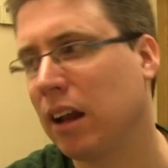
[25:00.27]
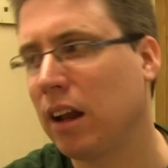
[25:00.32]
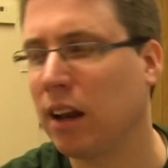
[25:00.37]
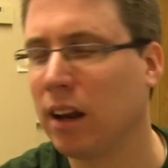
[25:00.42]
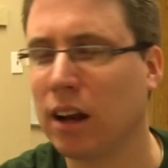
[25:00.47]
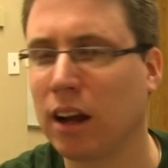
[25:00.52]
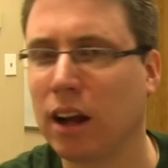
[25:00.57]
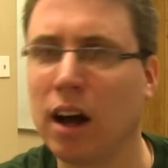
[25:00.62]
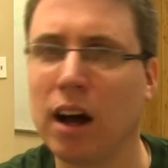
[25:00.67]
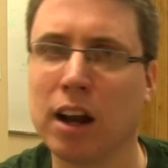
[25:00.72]

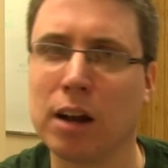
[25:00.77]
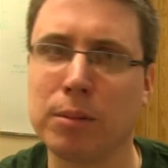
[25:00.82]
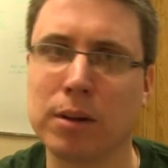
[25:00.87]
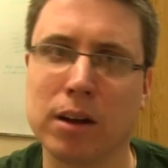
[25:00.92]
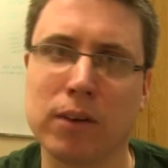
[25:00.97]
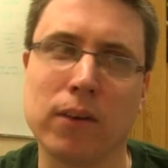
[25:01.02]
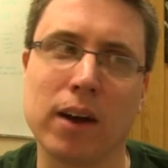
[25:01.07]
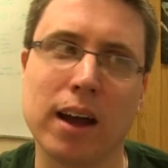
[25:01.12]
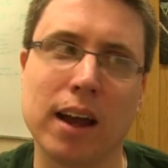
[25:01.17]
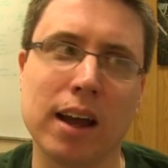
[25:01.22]
Canadian
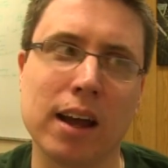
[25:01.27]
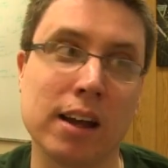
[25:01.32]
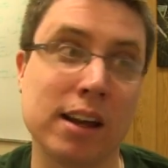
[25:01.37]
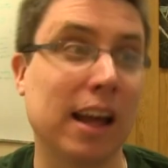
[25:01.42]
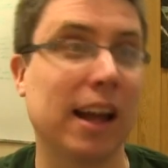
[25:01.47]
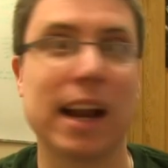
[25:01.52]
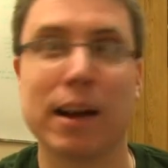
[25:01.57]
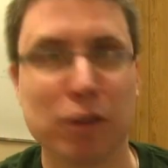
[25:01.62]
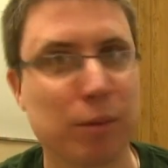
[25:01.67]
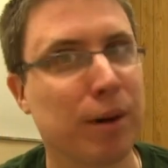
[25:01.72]
economy away, and
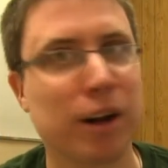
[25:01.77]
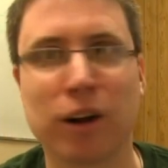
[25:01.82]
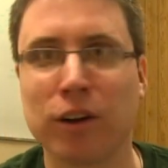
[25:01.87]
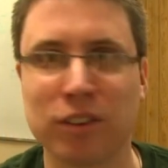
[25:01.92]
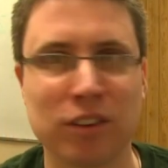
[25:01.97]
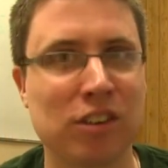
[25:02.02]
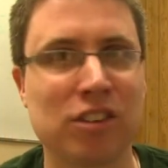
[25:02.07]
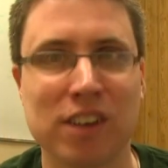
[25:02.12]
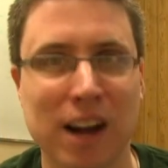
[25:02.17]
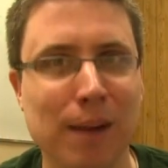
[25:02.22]
yet everybody
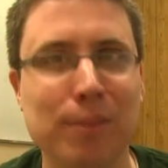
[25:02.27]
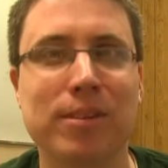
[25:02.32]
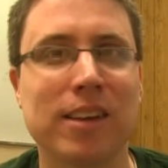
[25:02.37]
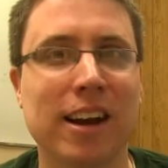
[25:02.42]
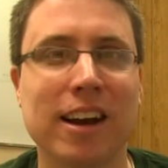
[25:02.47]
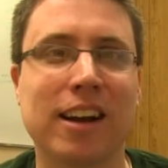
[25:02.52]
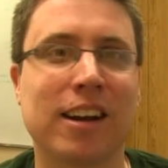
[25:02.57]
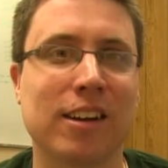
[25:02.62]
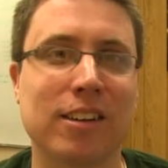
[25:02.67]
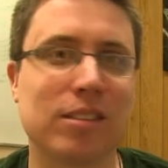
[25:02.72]
goes and shops
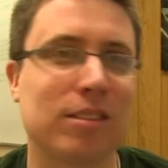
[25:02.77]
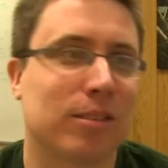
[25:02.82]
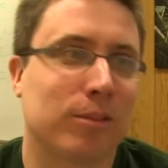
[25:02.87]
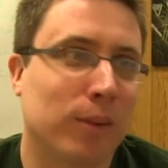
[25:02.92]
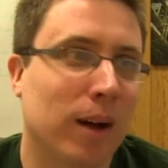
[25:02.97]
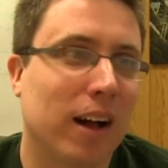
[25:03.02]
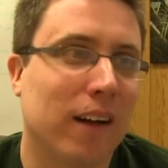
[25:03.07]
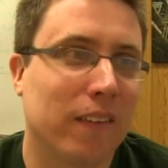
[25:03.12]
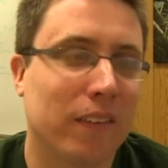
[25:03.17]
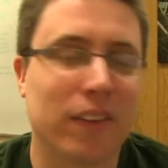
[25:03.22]
at it because,
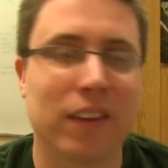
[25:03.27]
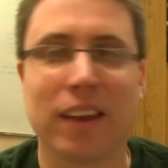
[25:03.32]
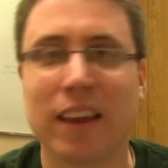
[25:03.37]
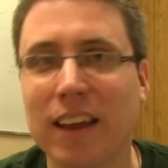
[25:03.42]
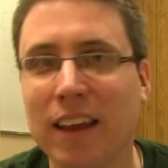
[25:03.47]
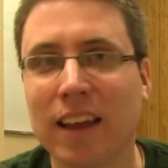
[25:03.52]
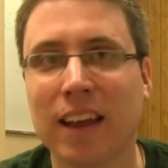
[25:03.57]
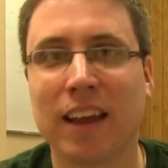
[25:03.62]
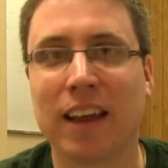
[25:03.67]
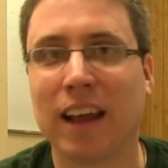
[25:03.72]
well,
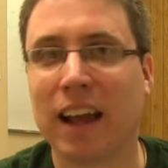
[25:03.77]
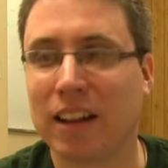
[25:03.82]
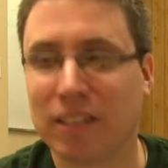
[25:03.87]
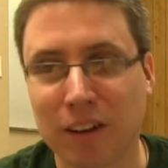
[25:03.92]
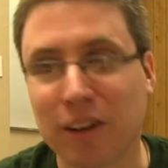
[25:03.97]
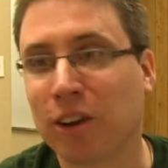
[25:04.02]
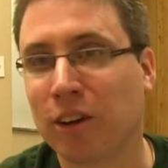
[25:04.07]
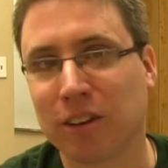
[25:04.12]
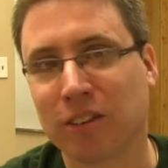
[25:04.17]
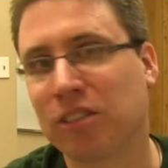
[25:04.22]

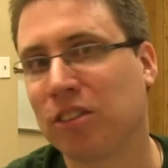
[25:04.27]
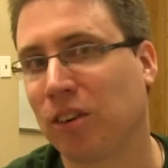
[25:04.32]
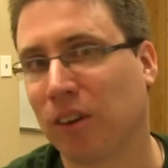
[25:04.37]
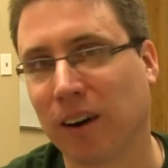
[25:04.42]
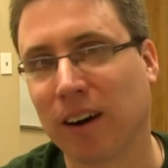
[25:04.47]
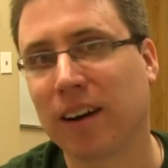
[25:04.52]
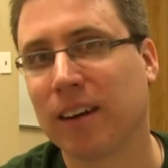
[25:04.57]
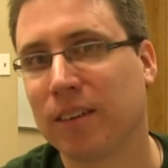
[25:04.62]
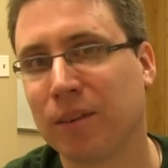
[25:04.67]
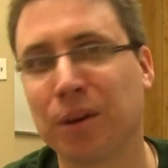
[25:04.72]
it's a good
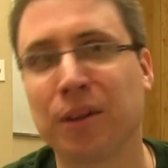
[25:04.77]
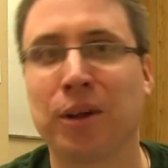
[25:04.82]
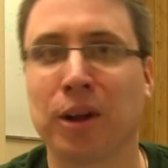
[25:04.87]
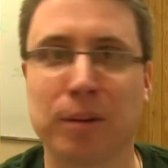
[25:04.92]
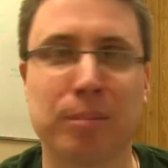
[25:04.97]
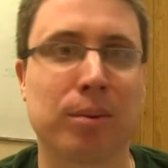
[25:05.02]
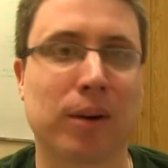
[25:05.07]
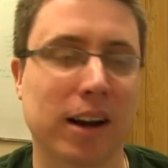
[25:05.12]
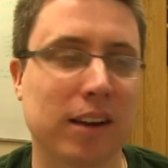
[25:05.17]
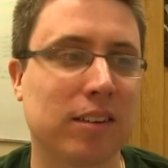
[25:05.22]
store with
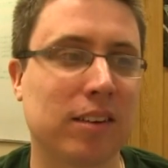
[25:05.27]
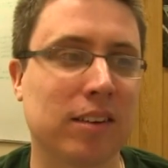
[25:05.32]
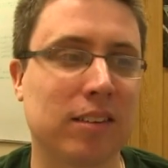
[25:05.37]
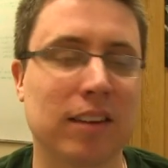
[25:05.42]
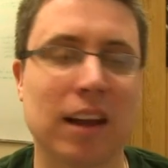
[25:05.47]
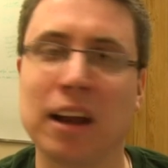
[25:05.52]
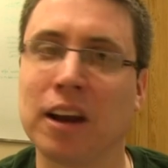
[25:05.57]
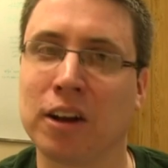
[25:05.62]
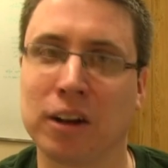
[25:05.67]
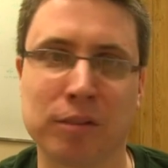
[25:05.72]
good
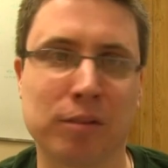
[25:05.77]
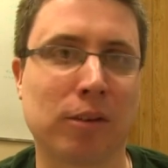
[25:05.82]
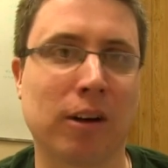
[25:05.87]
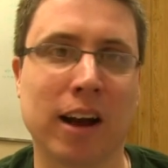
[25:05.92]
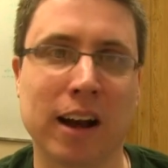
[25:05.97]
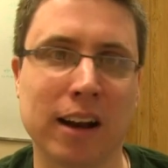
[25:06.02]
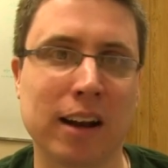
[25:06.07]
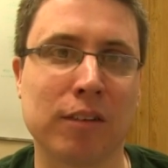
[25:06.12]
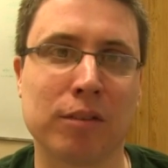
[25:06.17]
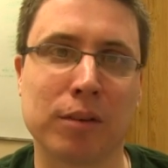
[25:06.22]
prices and a good
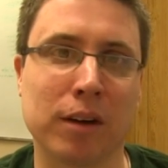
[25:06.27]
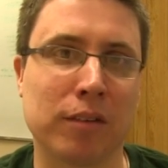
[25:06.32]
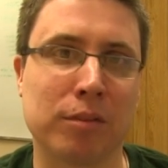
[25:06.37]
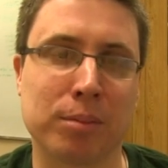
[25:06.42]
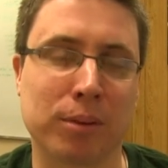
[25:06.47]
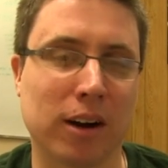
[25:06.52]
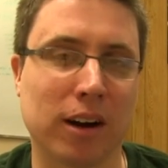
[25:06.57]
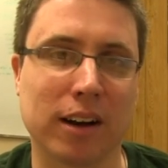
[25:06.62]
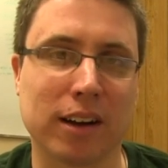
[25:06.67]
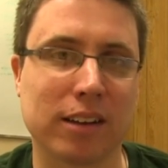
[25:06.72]
variety
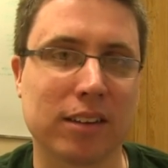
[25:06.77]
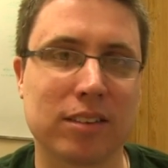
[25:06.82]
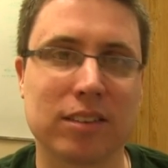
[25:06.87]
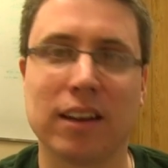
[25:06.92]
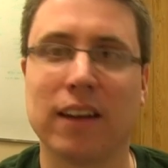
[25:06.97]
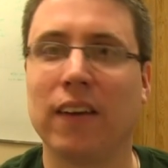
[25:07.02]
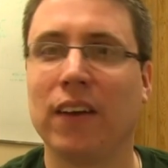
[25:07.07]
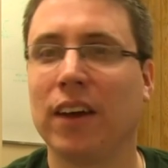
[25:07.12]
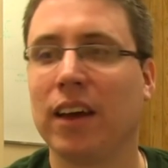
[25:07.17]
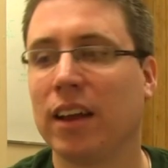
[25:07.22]
of
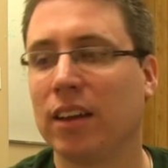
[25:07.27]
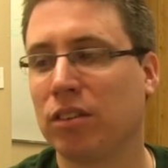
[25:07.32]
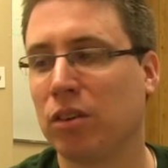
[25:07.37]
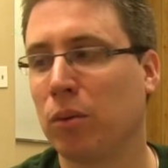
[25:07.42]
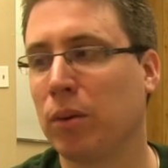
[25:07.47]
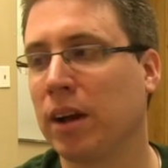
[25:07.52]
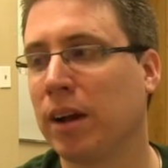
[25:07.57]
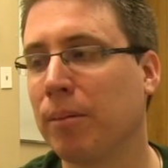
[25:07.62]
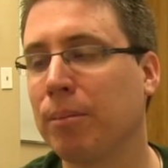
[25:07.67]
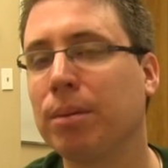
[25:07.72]
products.
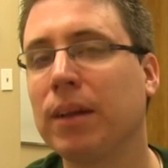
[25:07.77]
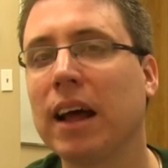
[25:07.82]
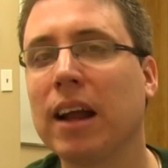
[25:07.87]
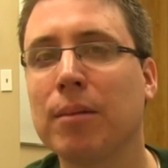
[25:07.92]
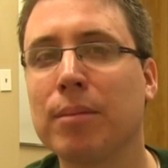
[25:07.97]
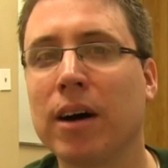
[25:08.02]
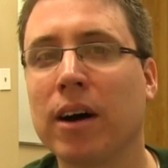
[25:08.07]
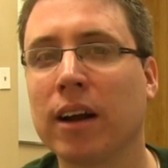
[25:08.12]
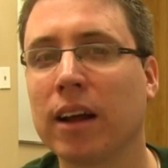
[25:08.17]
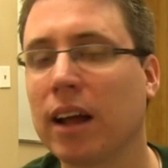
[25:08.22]
So we
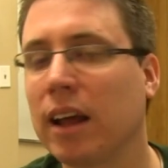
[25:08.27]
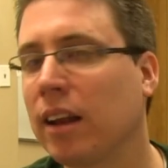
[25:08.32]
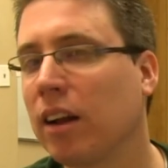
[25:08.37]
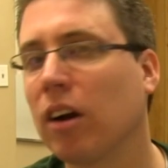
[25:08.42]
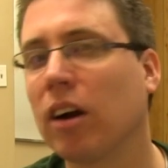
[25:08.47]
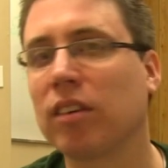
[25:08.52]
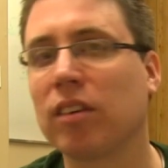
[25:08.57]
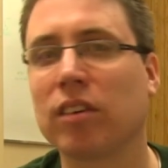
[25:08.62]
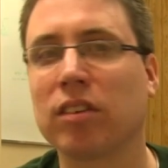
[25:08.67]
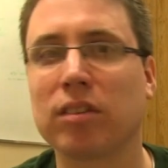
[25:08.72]
complain about it, and
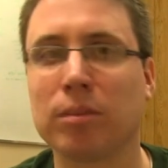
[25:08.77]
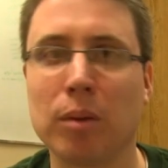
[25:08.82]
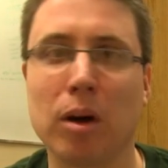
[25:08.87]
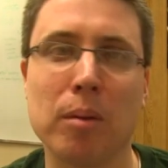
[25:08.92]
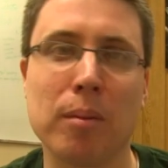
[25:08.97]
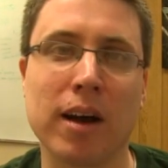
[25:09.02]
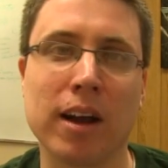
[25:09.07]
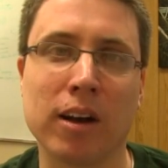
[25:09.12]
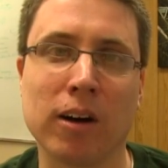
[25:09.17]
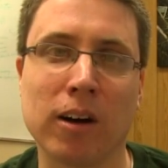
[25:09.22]
there is a
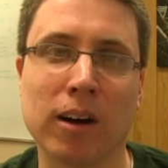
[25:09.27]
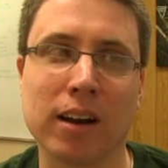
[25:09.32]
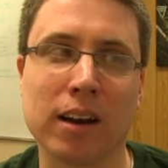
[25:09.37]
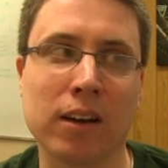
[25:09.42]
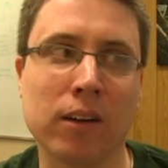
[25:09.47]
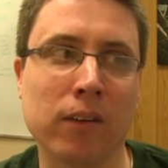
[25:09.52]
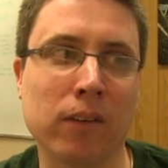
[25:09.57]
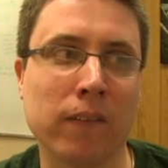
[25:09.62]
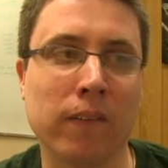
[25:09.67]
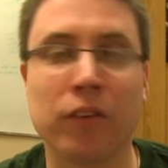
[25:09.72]
small
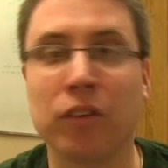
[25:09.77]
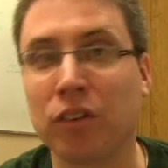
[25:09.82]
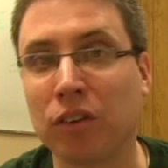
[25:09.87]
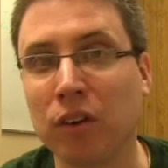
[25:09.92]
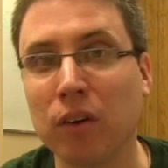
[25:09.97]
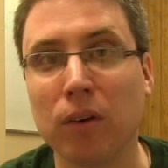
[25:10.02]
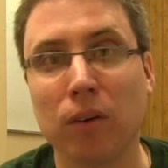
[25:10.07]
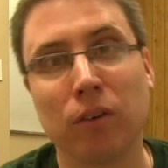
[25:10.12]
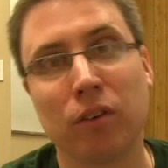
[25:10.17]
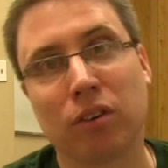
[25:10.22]
minority who
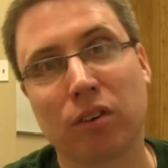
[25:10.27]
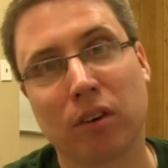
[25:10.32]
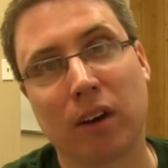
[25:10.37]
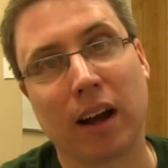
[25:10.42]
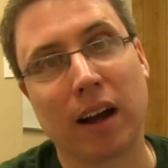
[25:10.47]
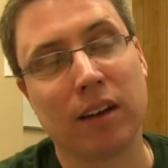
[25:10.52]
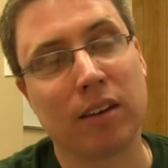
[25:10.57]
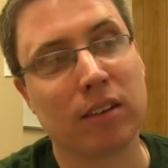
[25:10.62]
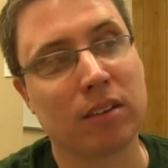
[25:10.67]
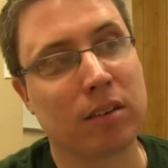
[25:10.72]
do
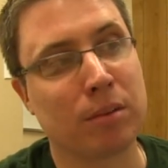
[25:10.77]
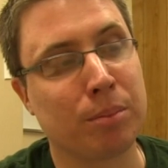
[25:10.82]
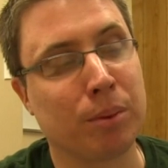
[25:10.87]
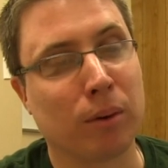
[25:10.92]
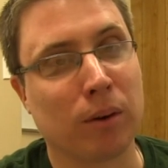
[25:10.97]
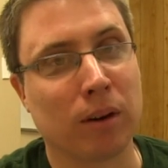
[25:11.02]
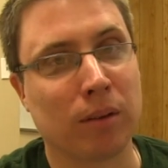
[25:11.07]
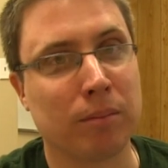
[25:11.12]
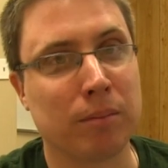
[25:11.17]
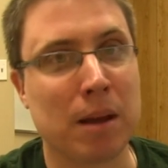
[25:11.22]
try to
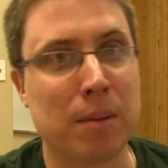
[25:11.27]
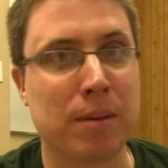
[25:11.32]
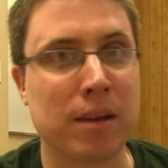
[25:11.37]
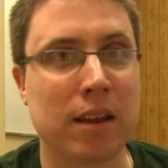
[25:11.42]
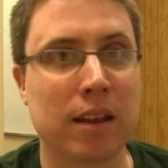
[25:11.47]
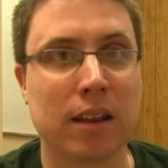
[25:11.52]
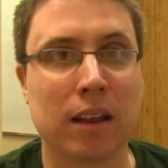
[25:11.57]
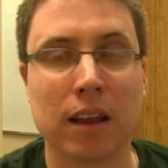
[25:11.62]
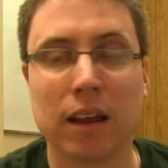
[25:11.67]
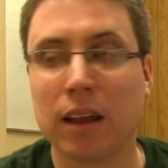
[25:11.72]
support
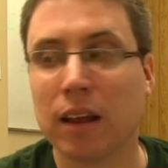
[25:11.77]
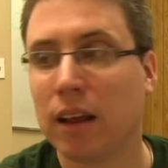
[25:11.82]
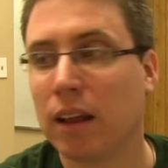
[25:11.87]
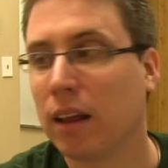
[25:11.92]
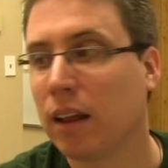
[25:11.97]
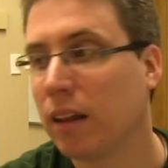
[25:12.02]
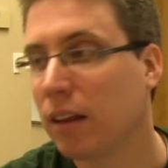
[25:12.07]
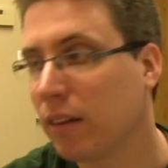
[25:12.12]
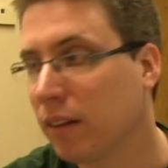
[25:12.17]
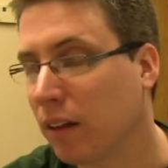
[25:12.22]
maybe
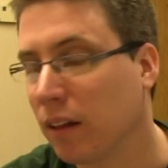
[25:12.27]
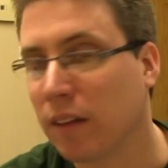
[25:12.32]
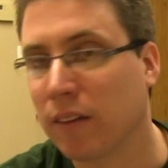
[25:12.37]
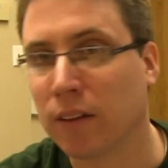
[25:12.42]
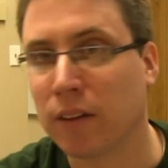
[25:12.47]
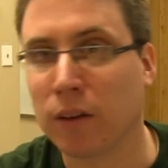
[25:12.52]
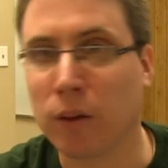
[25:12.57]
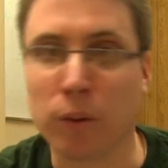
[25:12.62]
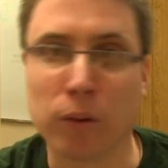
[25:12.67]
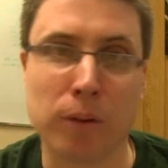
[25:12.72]

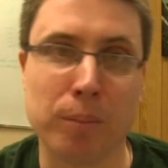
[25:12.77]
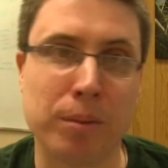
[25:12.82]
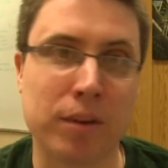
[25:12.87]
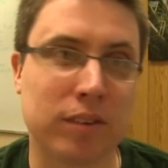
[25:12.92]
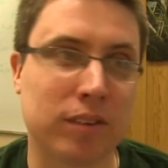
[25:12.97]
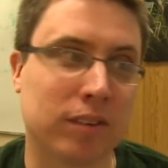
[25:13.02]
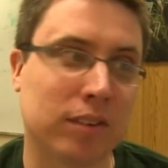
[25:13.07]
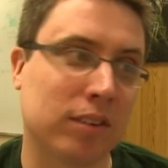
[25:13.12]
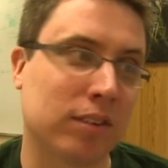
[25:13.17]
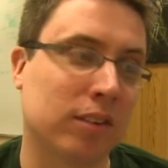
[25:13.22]
the local
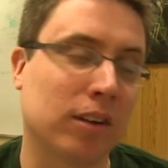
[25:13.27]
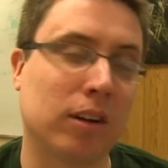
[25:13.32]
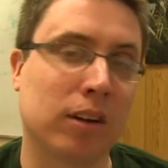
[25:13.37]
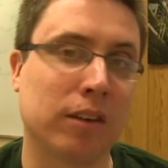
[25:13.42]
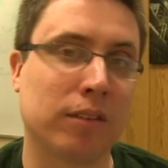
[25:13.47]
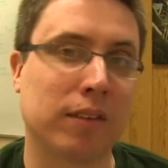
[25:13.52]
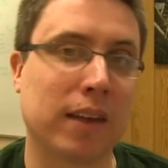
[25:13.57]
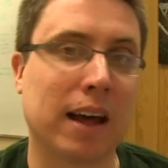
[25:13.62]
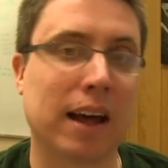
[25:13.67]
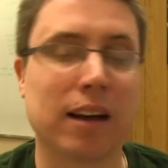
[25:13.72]
businesses and
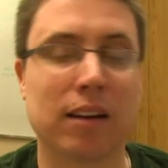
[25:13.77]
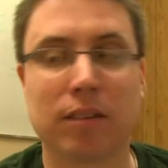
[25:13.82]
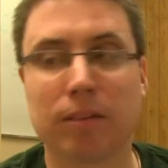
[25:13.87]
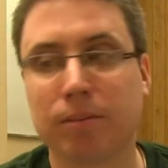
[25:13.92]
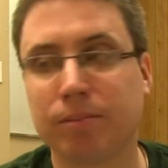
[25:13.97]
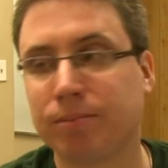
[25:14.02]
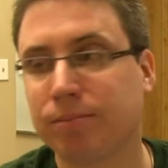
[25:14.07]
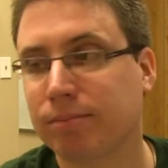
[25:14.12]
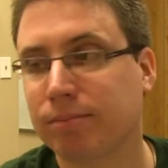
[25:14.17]
all of that.